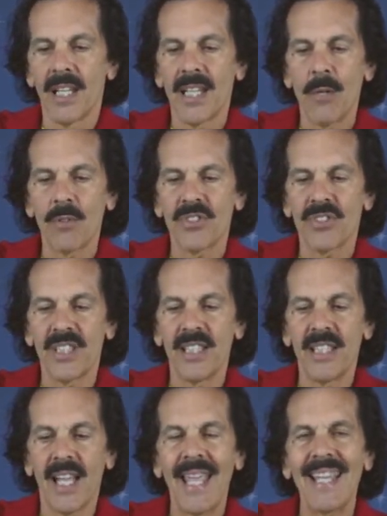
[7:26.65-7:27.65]
they will
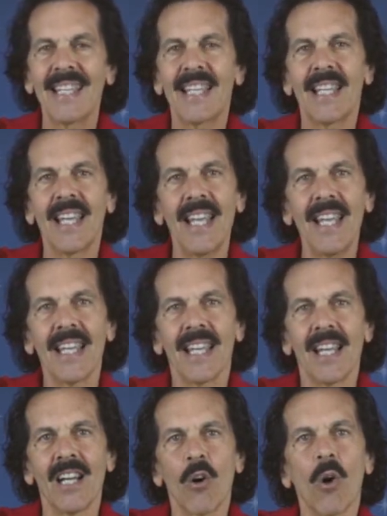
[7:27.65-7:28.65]
see a king